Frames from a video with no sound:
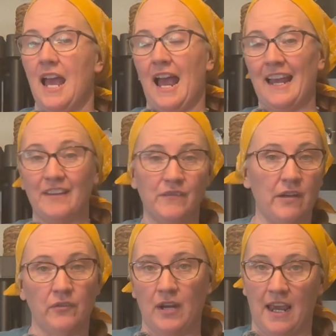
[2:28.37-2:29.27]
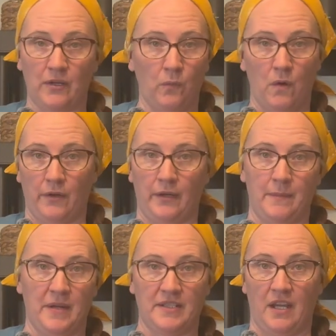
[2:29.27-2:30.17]
I have never added water
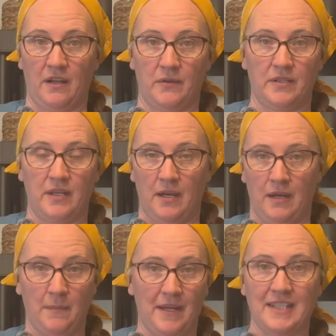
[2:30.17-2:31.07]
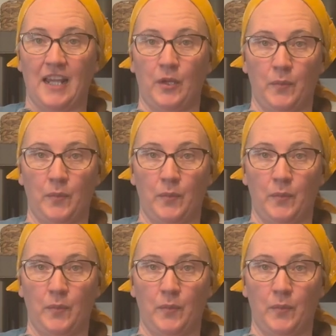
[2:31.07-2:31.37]
in my tallow